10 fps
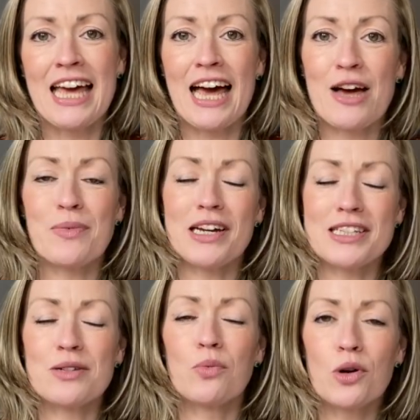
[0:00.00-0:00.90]
I got
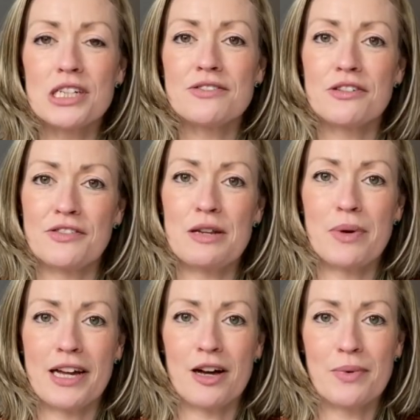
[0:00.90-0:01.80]
some wonderful
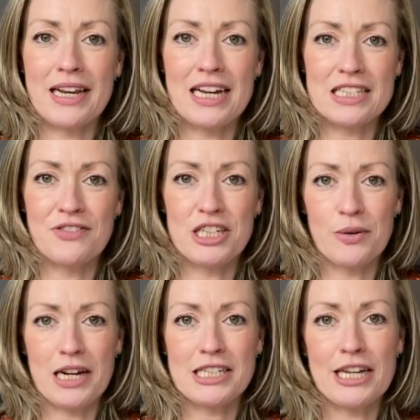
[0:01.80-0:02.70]
feedback on my last video,
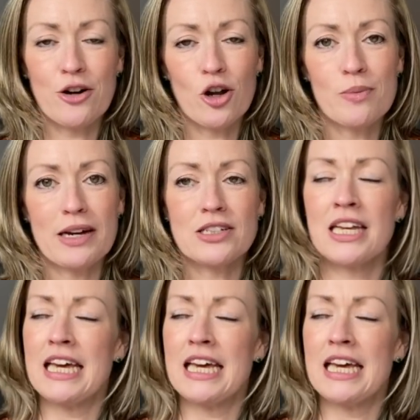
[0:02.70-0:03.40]
actually, all about